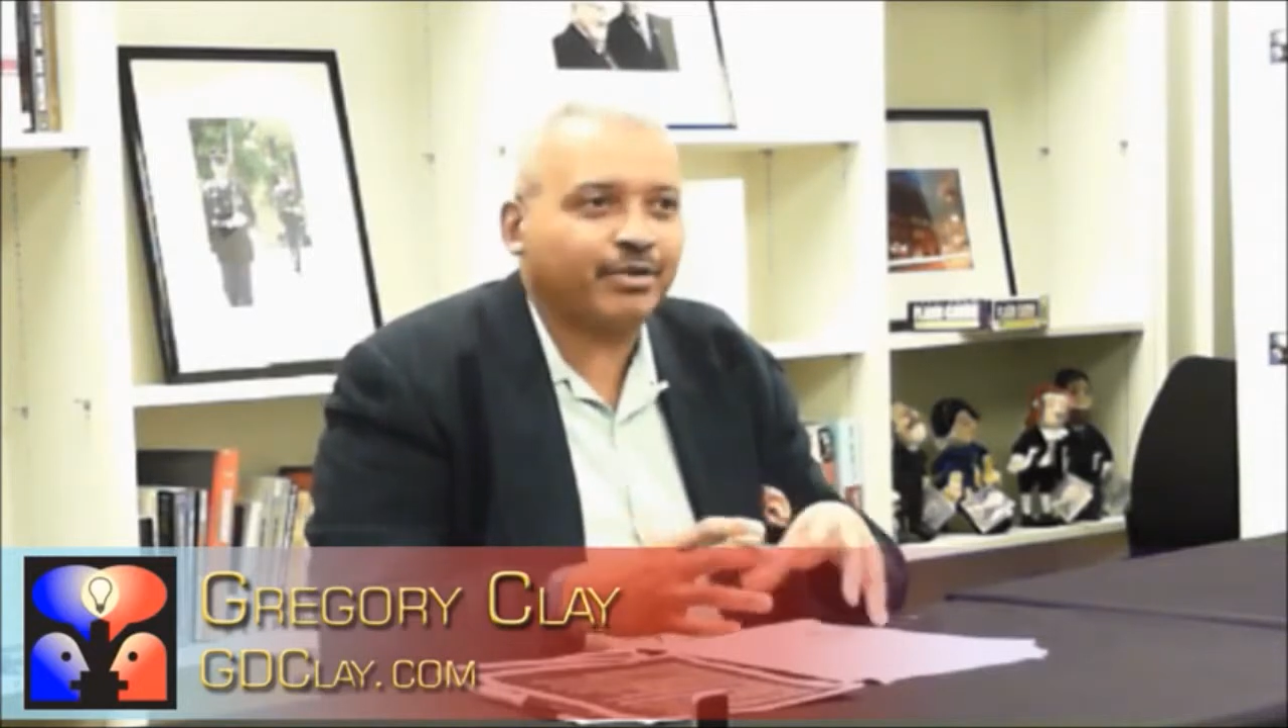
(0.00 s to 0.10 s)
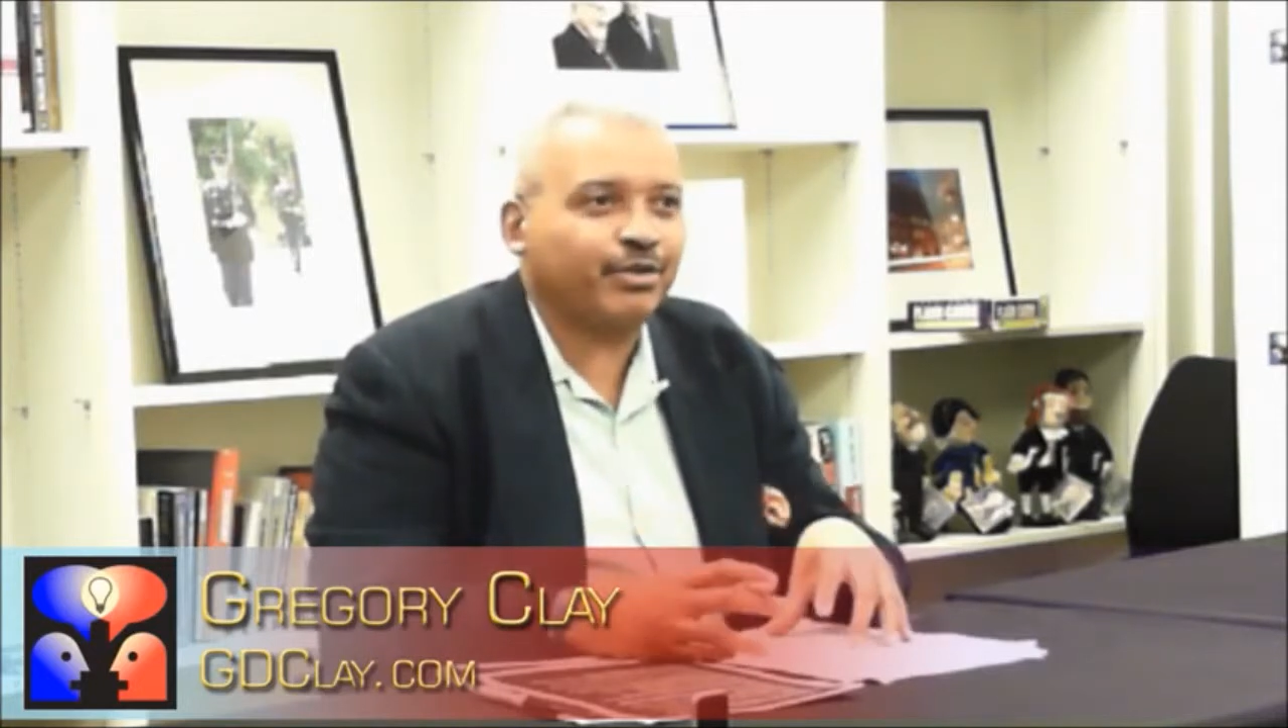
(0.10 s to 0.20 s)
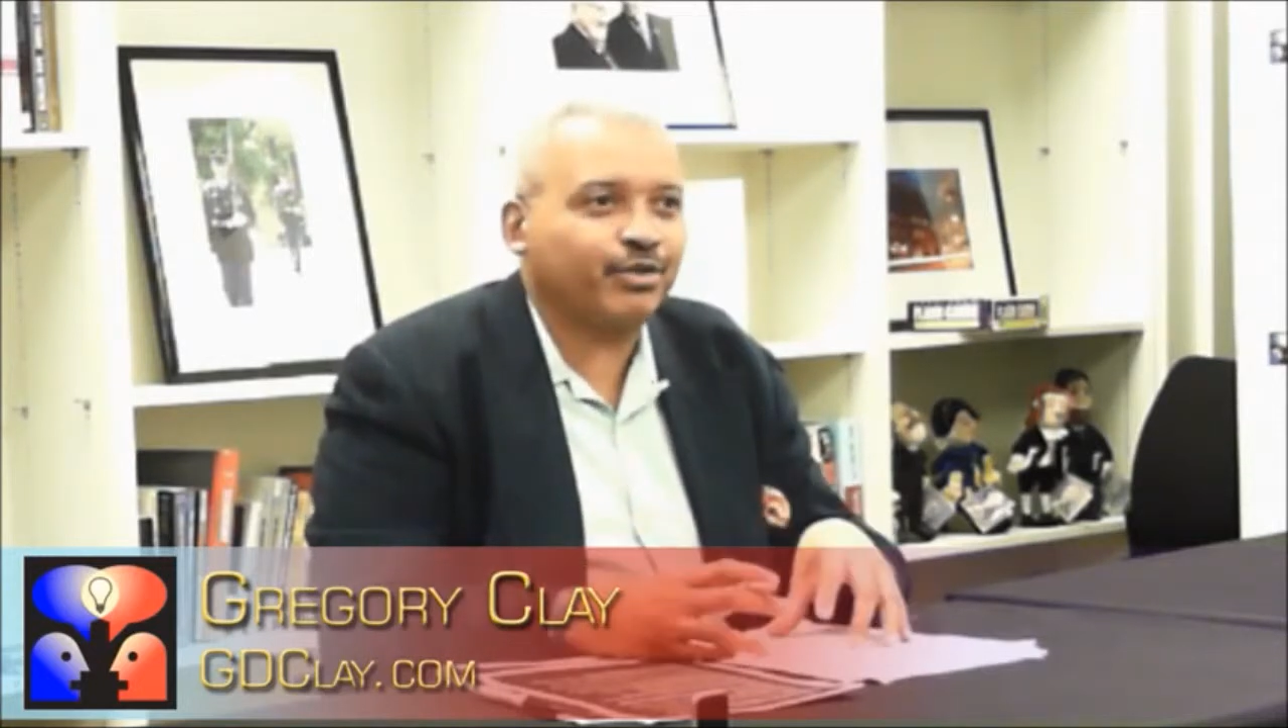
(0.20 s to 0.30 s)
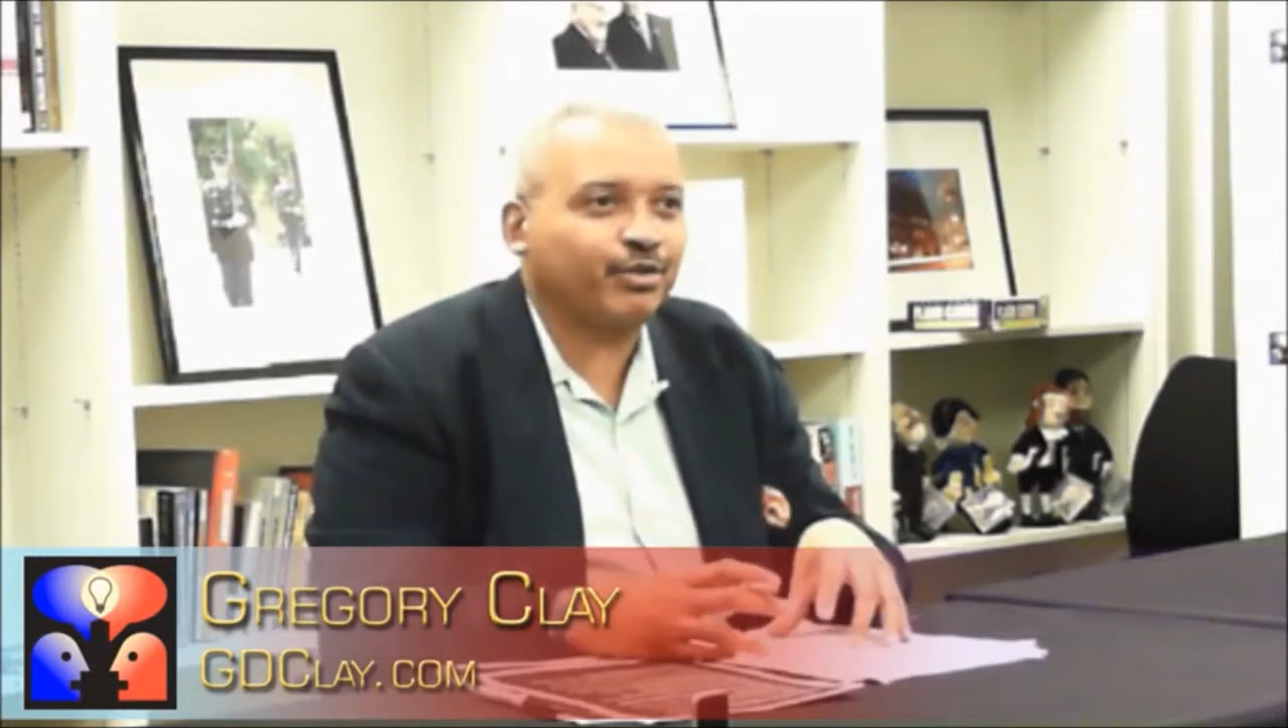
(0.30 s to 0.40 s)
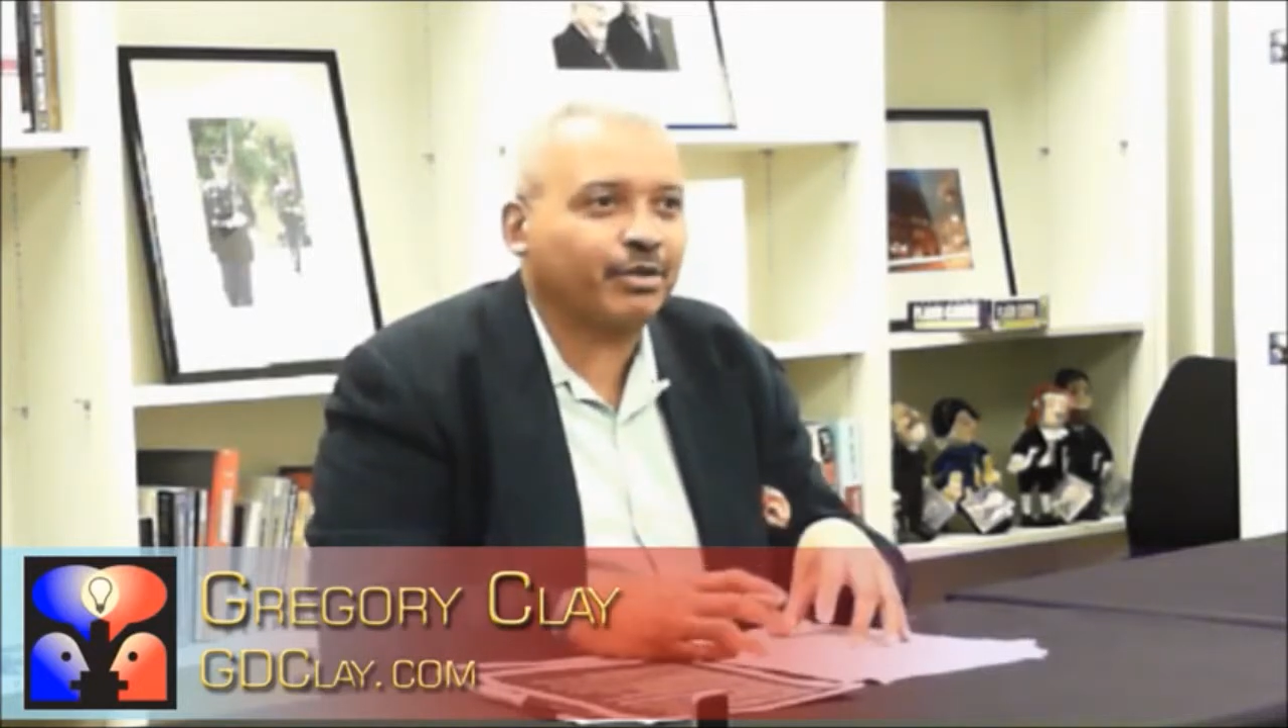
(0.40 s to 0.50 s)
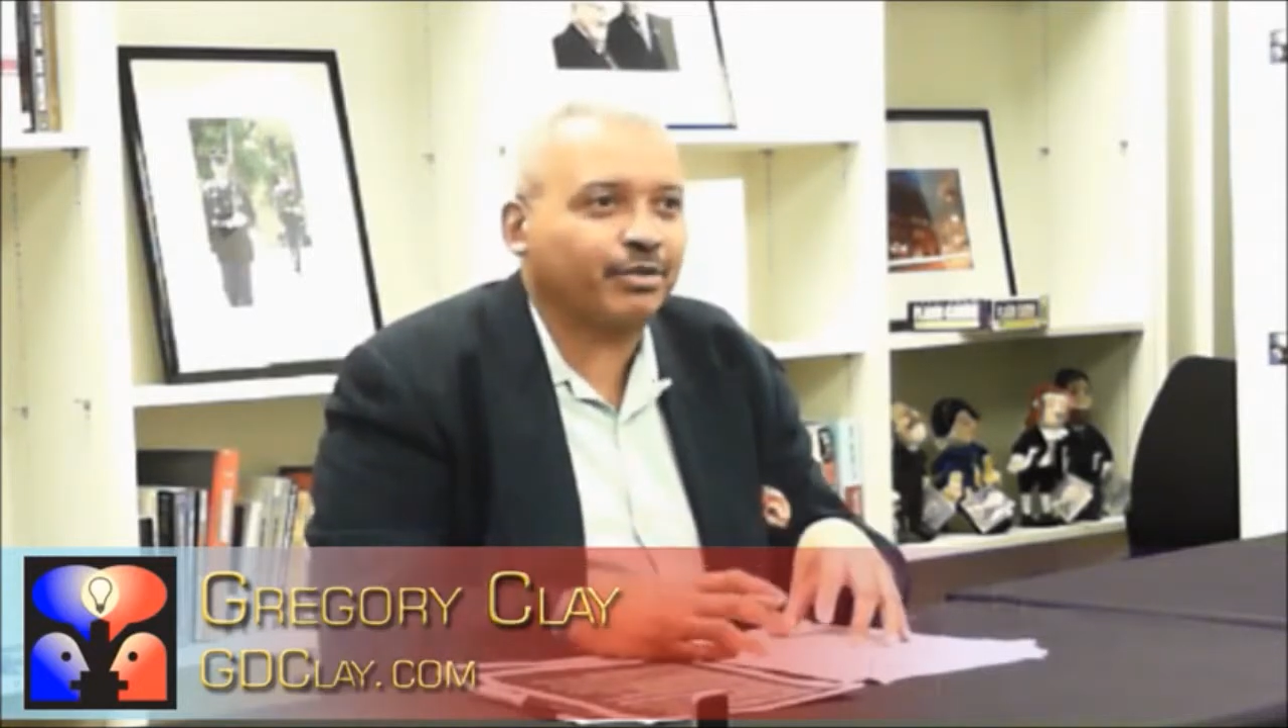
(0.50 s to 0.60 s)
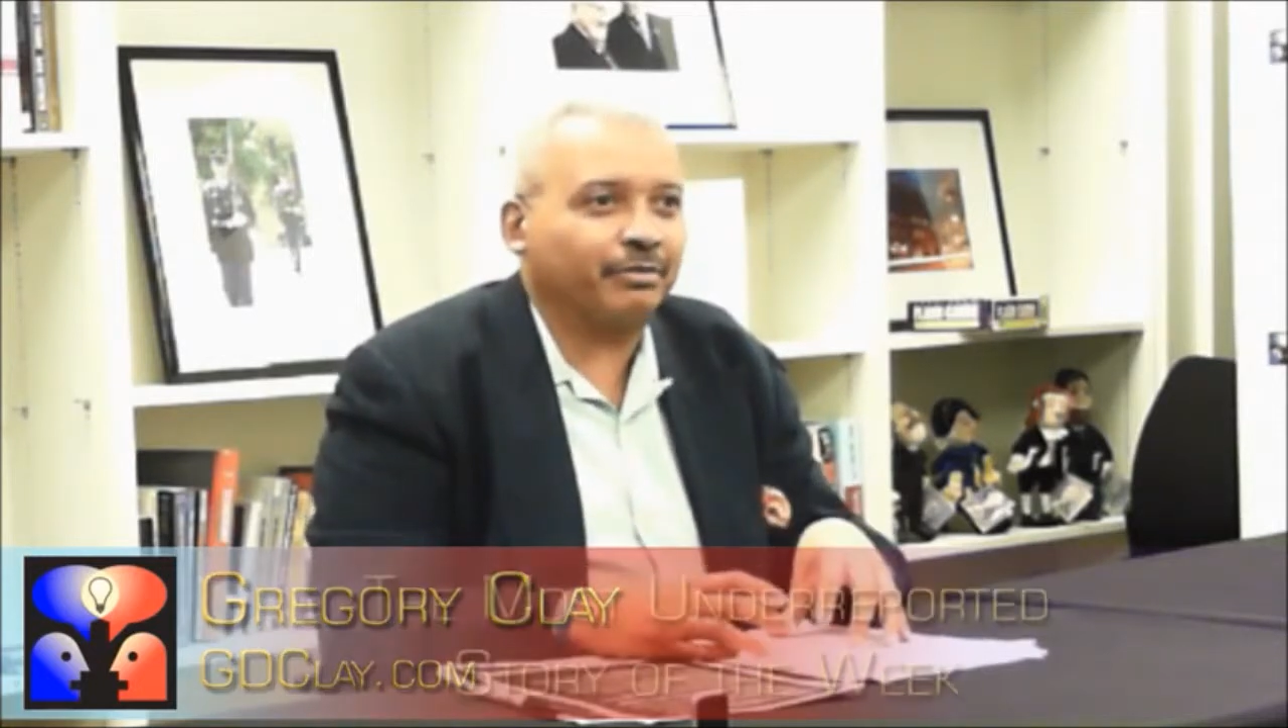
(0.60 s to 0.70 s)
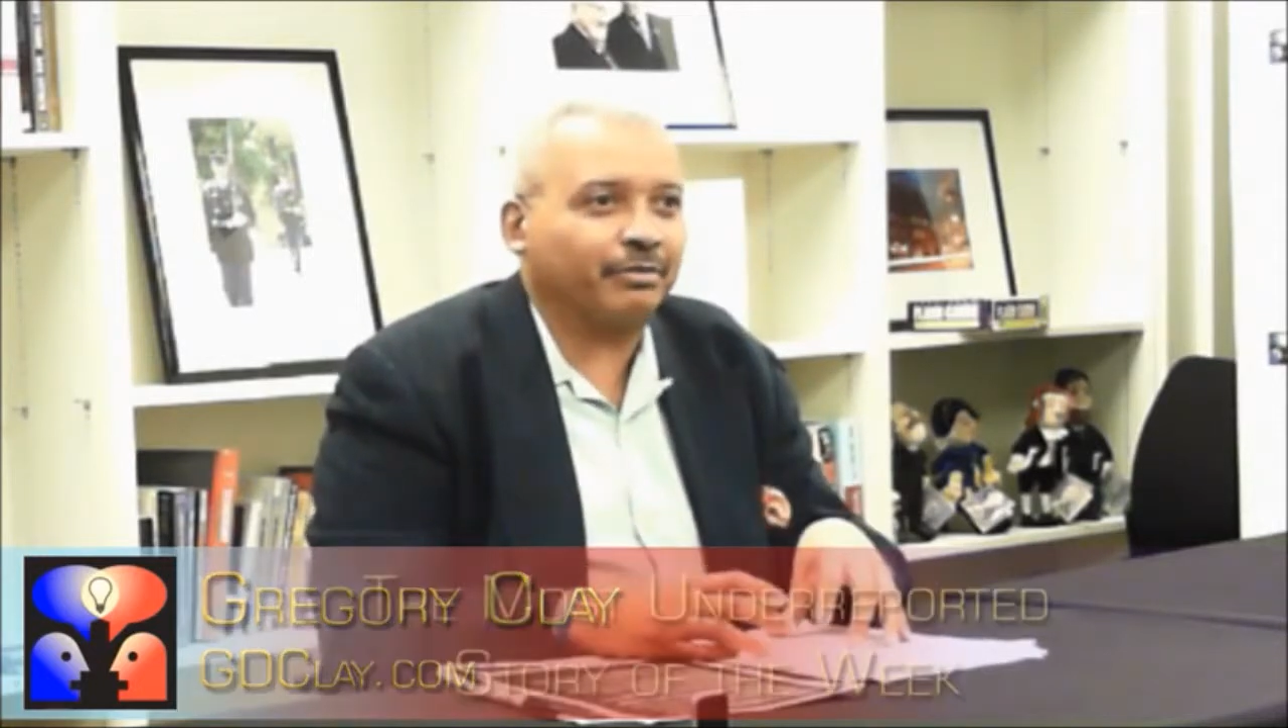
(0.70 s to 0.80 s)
destruction.